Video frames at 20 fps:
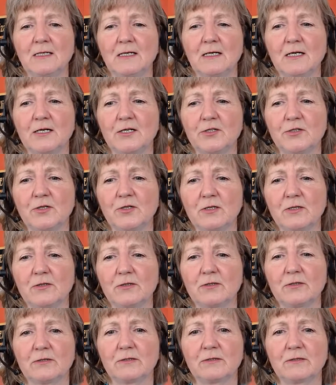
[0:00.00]
Uh,
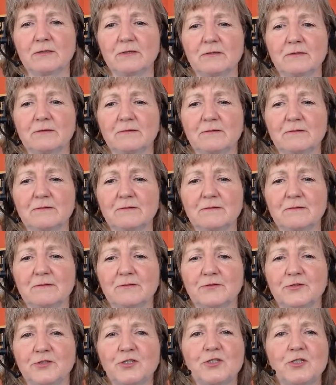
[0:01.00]
uh,
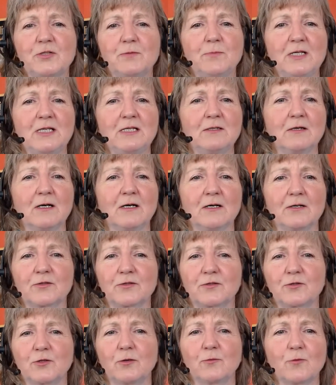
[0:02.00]
just to be uh,
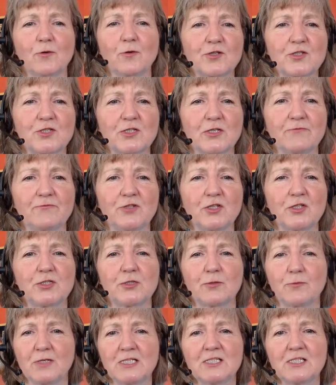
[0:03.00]
coercive,
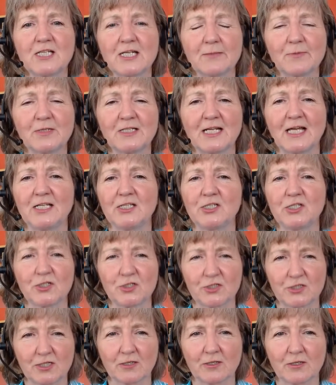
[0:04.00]
just to intimidate,
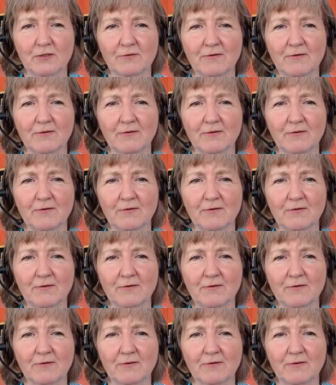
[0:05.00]
just to